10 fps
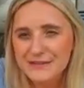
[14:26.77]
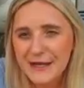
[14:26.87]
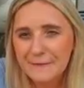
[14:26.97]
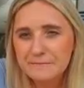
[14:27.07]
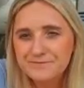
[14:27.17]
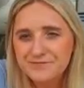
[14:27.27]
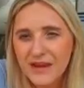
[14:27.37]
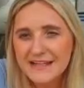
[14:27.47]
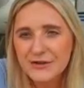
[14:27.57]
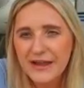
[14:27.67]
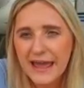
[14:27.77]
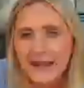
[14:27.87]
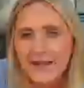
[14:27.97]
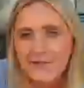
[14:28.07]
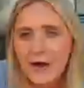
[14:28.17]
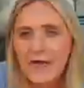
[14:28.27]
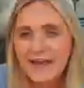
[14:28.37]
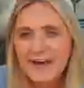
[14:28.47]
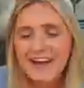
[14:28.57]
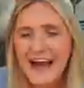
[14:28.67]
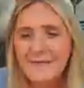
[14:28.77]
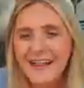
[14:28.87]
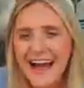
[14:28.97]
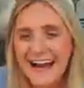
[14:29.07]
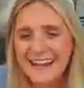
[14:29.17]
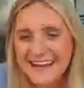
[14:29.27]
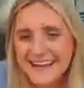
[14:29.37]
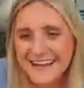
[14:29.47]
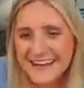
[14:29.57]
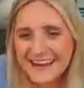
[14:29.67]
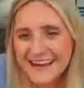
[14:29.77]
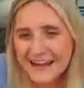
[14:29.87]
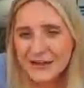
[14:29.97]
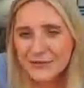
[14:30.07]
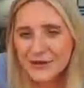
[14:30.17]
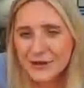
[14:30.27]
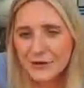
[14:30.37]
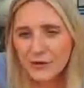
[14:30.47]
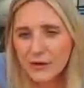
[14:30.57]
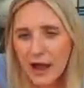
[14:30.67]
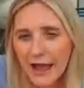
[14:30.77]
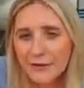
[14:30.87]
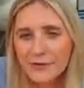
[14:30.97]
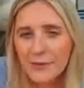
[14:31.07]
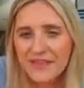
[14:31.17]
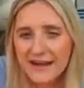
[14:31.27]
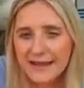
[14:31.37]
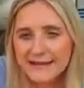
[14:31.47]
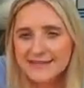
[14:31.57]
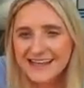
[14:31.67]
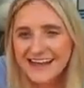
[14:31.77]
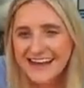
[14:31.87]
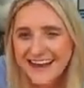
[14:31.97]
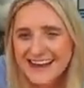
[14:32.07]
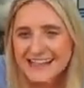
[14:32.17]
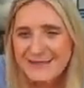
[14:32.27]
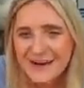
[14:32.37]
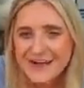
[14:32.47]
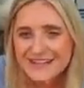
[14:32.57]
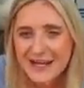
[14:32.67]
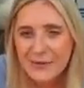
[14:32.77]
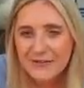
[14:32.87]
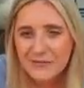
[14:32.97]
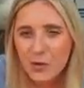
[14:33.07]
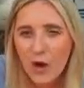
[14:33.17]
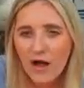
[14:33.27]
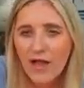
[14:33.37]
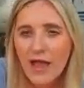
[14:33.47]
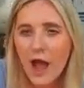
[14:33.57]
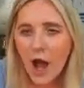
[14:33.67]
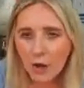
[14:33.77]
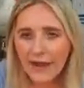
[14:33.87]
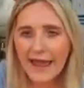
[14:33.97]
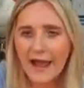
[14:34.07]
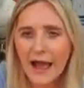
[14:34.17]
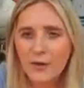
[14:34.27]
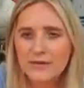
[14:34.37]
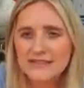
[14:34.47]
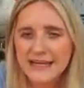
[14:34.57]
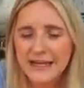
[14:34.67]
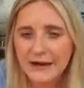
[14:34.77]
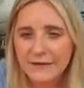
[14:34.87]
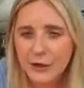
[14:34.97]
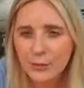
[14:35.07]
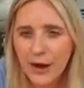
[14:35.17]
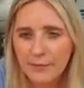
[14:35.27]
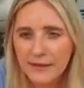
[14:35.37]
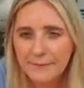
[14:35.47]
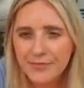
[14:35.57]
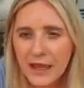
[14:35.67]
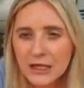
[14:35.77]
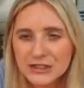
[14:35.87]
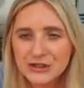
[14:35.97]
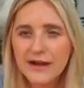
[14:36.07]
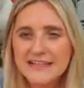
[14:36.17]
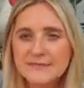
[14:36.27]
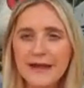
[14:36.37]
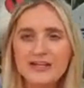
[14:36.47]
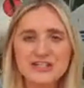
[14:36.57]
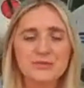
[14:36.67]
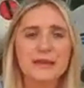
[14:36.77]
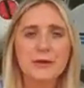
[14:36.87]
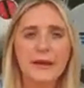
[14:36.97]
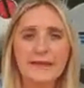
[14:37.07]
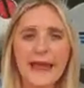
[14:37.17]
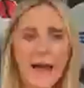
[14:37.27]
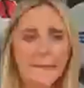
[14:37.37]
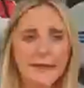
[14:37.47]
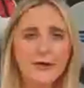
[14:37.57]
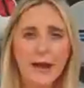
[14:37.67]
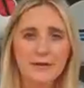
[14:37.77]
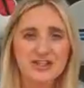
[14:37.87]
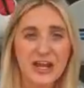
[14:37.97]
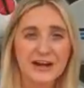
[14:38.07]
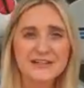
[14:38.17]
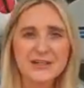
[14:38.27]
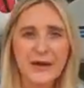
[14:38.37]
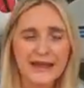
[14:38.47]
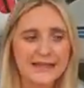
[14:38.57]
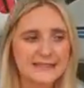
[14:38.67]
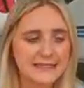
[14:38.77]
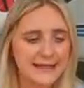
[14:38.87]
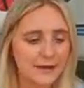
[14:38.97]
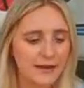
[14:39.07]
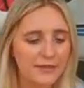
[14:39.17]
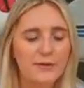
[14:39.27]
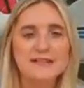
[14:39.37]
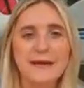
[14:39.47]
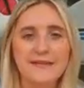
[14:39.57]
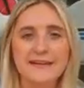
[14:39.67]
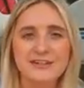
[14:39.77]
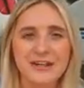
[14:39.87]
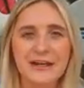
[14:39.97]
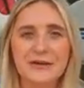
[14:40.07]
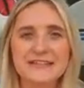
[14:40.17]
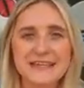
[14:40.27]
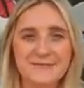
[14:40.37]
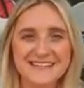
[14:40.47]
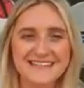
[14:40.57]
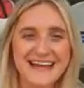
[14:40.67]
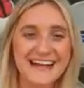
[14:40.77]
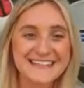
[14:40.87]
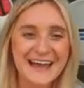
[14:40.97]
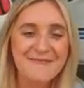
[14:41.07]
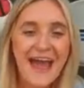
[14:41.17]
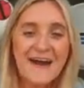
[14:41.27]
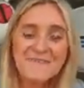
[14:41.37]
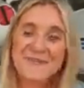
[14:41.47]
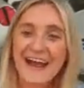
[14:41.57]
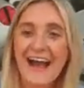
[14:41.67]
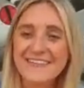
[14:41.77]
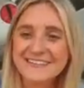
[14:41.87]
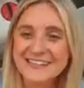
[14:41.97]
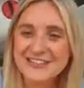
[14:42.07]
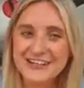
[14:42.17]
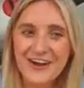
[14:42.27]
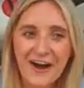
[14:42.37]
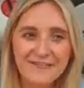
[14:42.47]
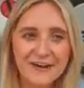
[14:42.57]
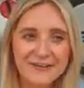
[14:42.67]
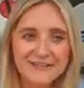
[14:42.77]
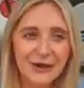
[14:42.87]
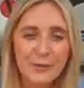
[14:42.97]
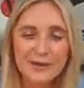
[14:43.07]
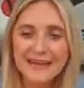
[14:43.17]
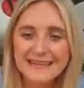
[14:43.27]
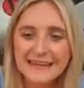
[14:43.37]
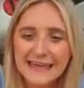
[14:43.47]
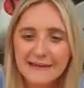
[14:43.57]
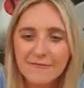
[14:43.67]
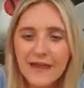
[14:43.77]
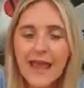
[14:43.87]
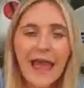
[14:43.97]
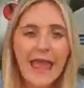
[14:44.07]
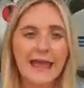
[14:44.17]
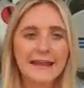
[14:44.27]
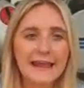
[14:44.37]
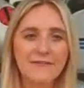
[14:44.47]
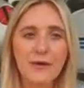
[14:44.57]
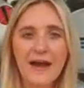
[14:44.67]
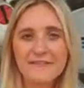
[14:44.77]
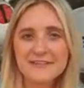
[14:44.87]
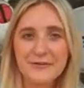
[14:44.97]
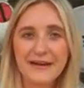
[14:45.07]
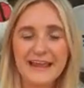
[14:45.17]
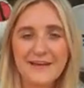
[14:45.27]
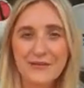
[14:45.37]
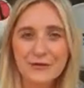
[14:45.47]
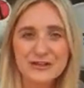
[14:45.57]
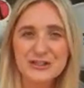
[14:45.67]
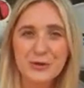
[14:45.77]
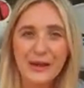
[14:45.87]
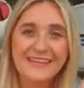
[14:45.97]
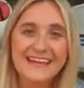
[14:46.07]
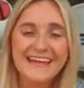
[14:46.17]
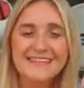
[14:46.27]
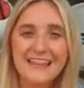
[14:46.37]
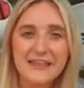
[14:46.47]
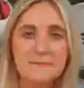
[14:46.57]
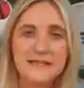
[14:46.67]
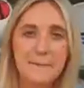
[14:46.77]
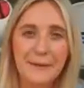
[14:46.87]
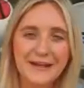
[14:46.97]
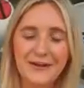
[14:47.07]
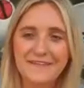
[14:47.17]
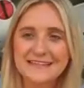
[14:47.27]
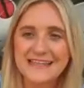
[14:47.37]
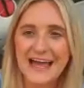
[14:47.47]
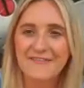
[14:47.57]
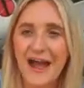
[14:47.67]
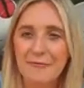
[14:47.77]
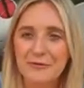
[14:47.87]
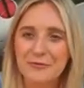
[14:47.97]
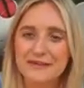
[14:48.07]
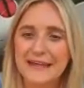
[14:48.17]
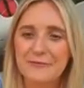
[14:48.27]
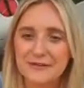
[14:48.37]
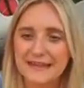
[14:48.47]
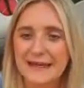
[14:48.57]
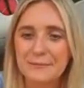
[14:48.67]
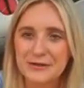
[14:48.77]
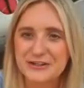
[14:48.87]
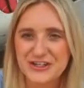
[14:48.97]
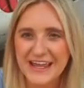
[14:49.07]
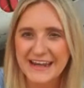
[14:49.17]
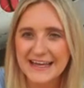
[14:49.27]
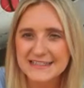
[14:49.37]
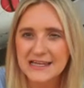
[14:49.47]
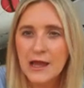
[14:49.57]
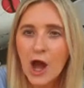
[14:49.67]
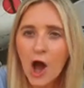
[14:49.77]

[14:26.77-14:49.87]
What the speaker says: So it's okay. Okay, good. I'm glad. Can you do, I don't know what that is. It's better stay away from the wall. Okay, I will stay here. No problem. Do you guys mind just really quickly? I'm going to grab a chair so I can sit down. Otherwise, my legs are going to go to sleep this entire time. But we're having such good convo, so nobody can leave. And if you haven't already, if you could just quickly hit that thumbs up button on this live, I would really, really appreciate it.